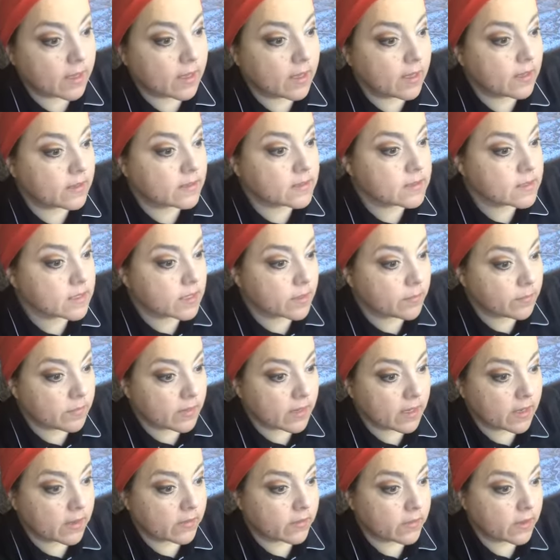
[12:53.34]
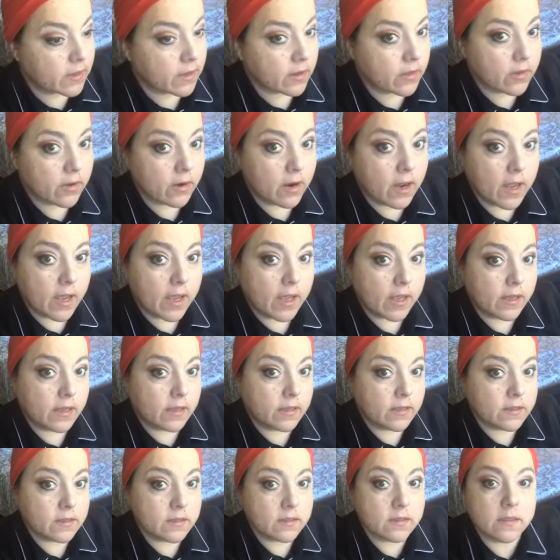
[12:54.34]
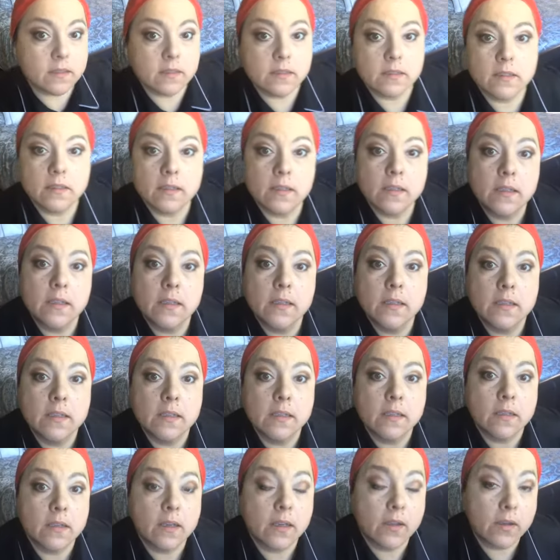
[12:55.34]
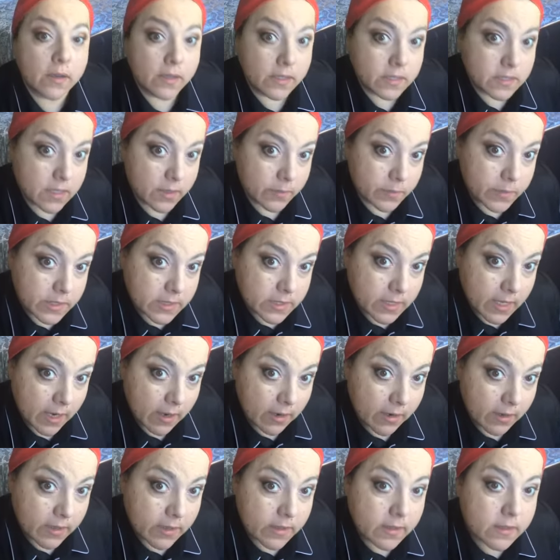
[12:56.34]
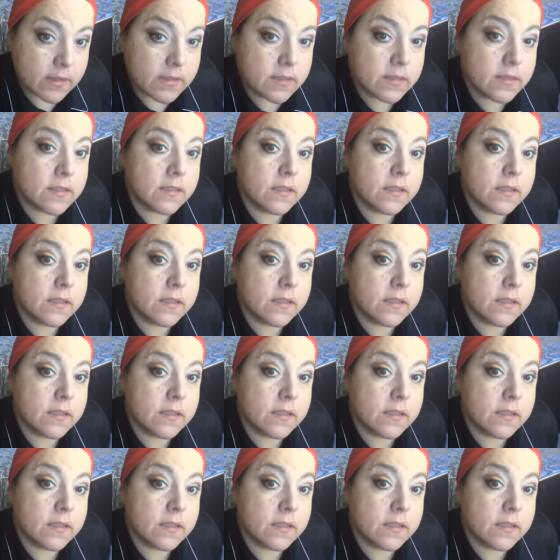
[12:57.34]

Same thing on the other eye. Look how nice that mascara is.